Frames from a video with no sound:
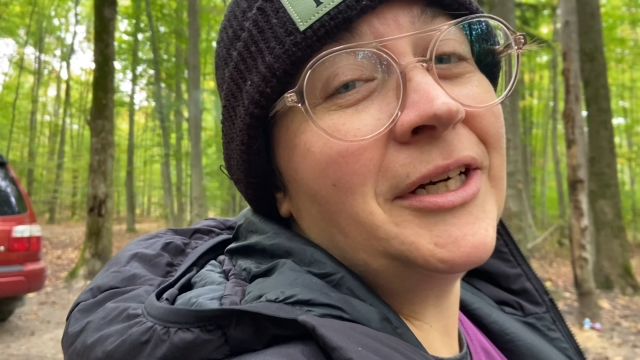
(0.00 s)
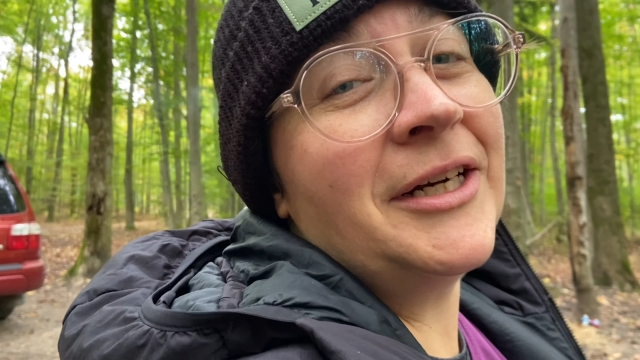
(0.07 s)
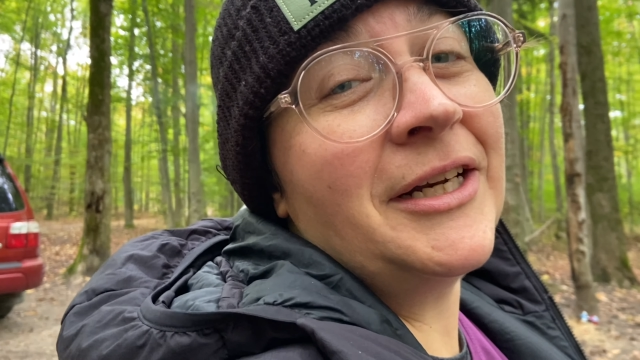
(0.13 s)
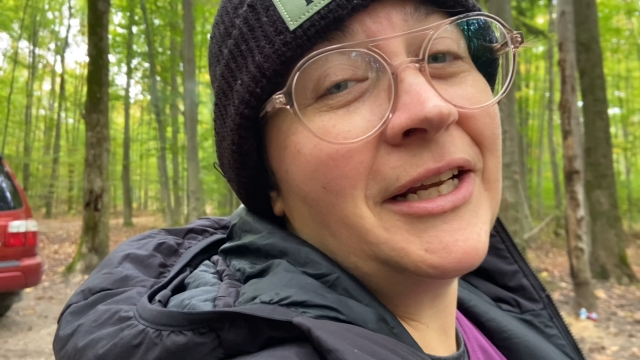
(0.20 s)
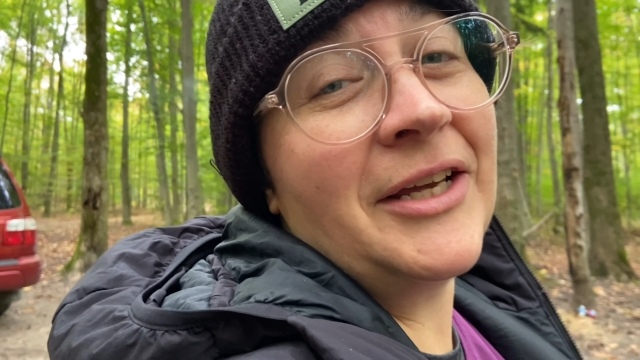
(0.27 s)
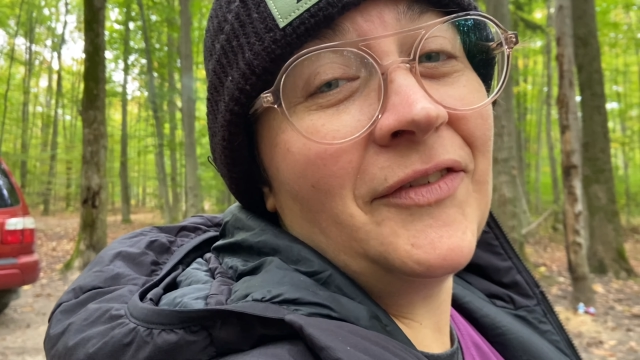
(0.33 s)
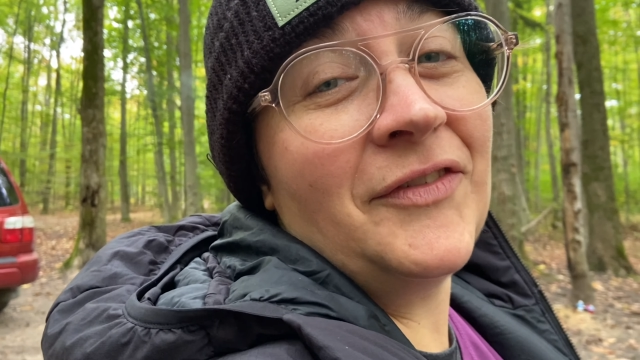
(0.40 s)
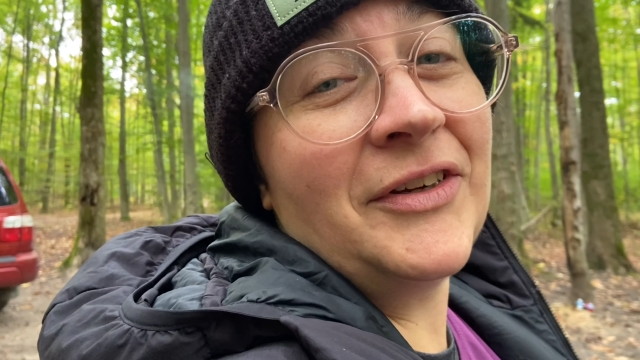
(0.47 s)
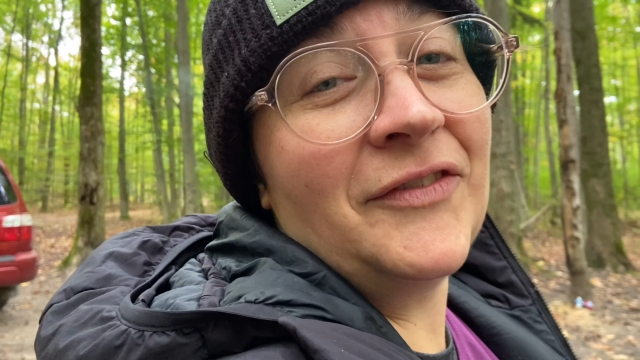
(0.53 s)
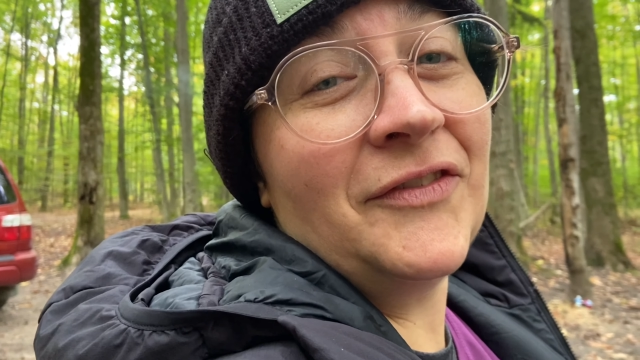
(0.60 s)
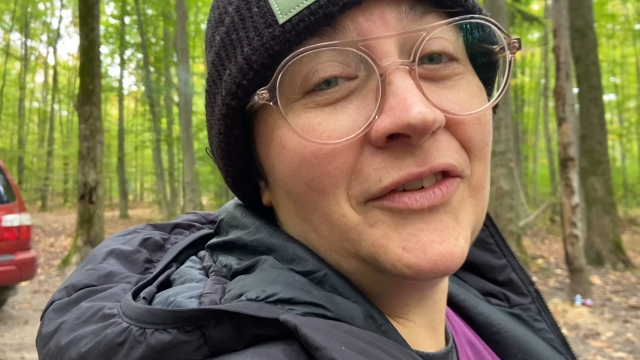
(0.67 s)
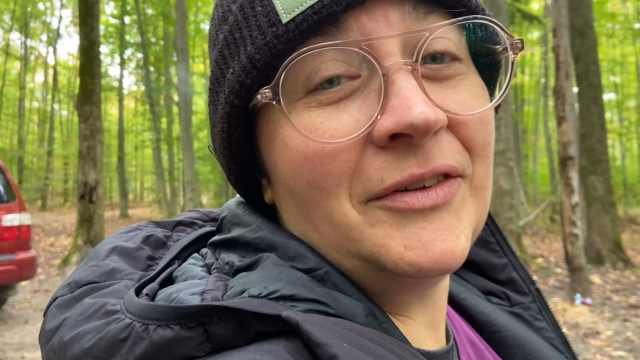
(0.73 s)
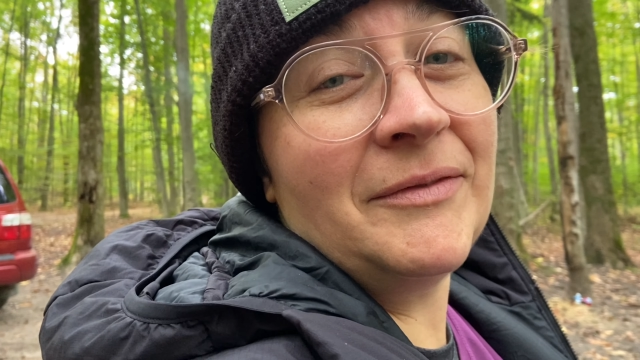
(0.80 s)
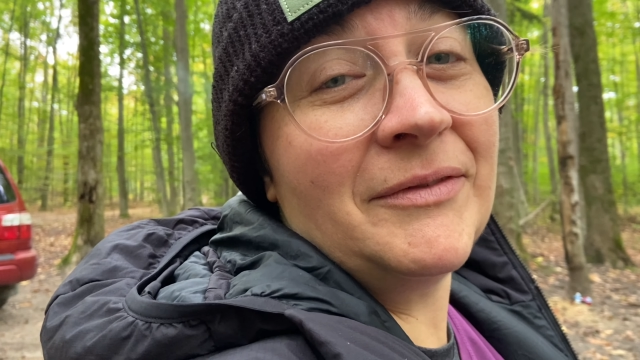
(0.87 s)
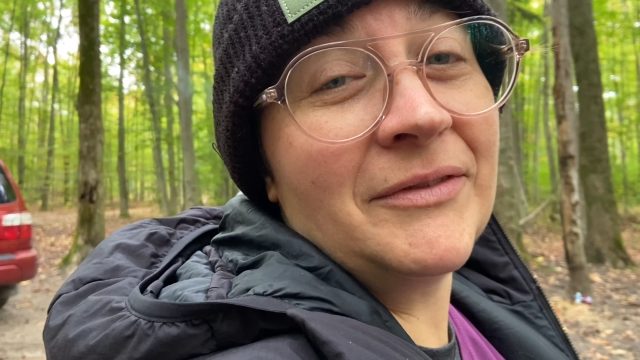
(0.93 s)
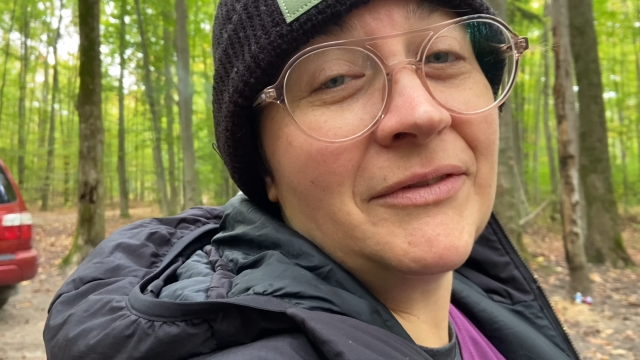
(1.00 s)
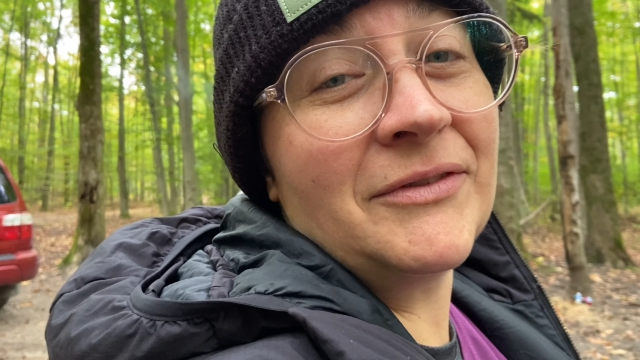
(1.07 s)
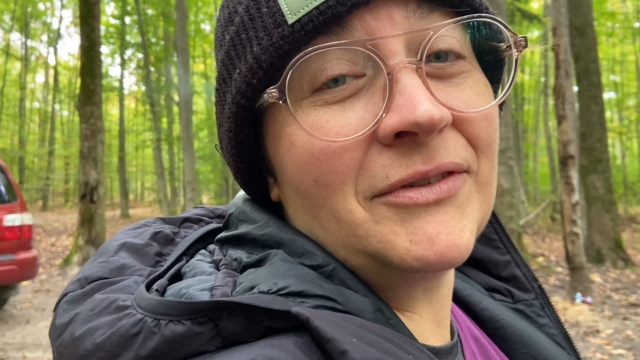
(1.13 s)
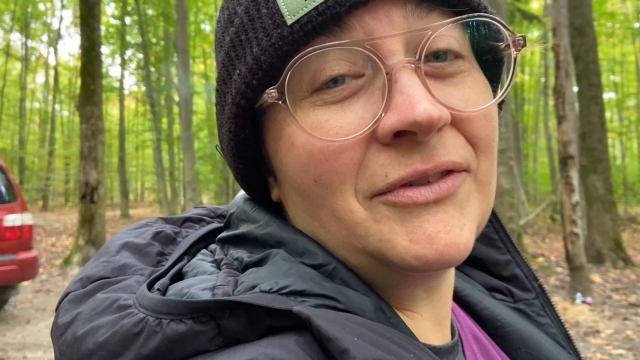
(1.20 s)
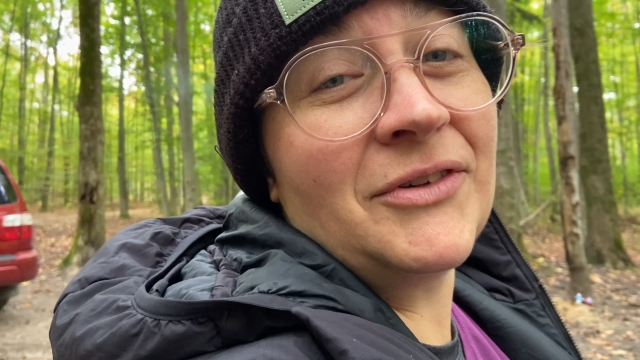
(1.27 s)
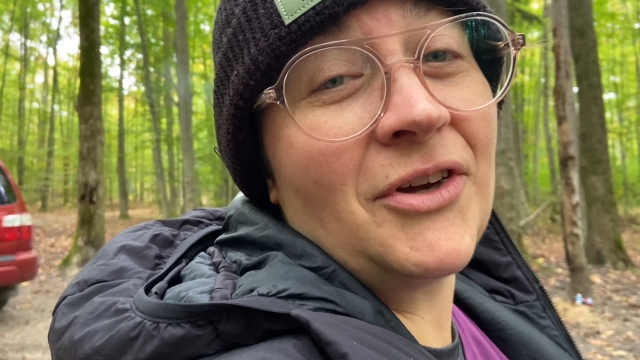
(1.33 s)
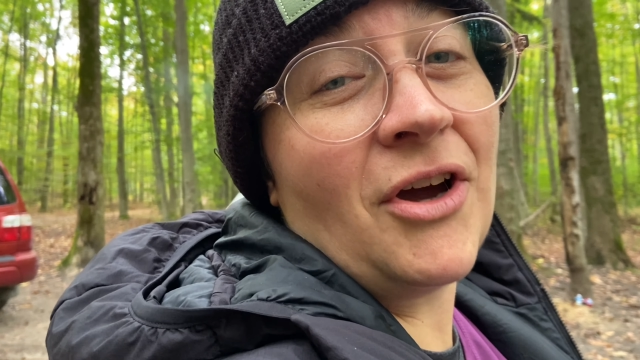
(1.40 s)
and I haven't even
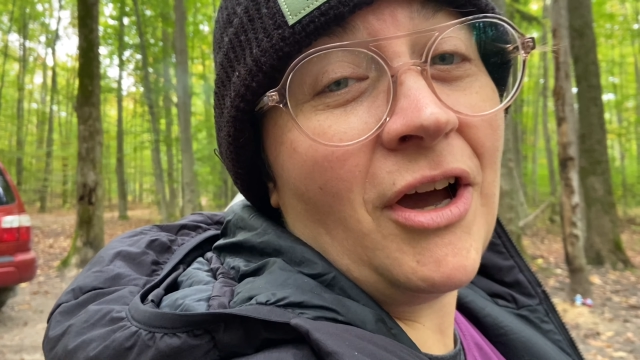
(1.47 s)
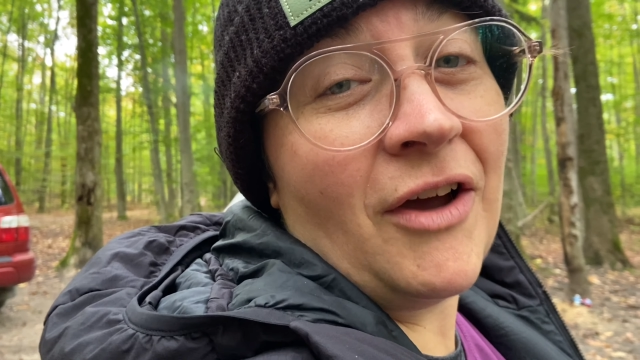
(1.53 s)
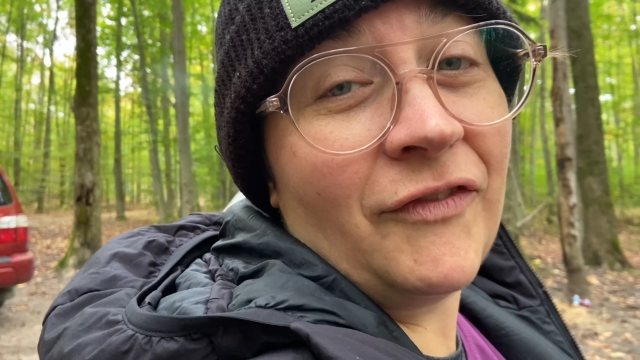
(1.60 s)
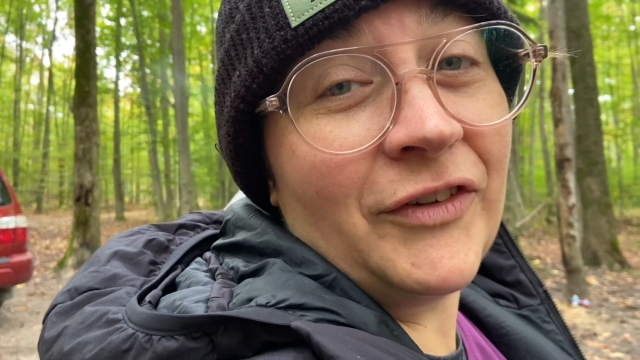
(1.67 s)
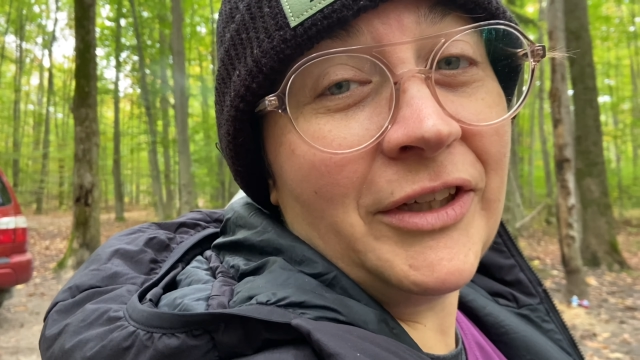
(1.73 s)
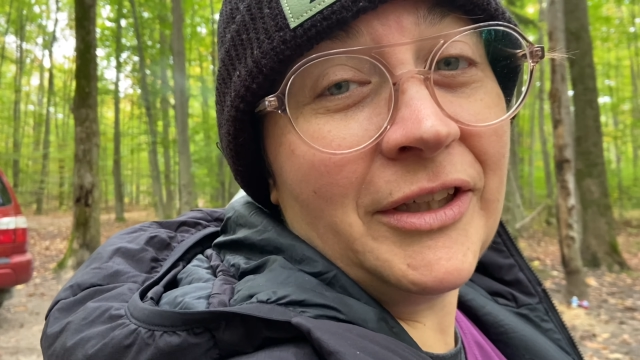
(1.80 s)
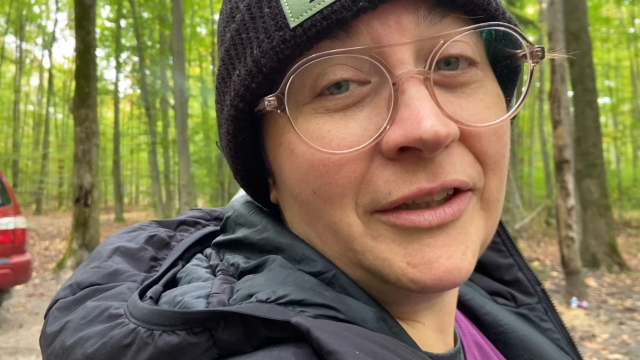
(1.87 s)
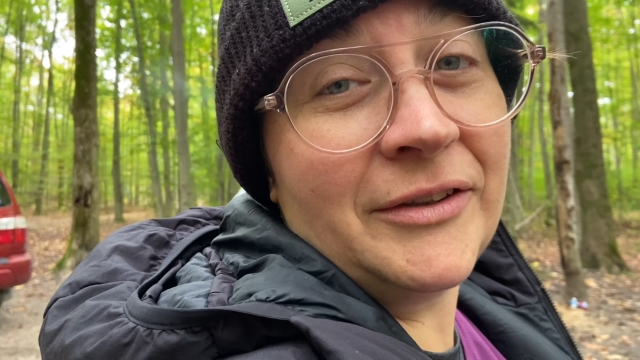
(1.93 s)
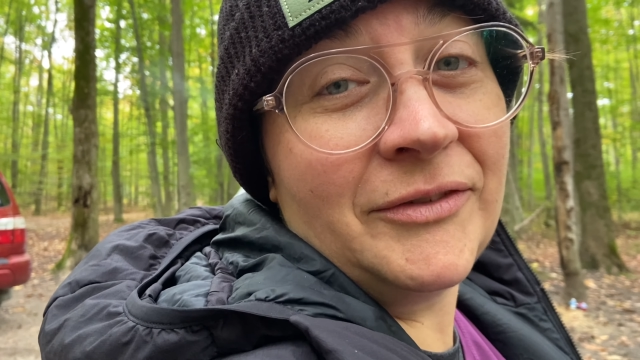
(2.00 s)
coffeed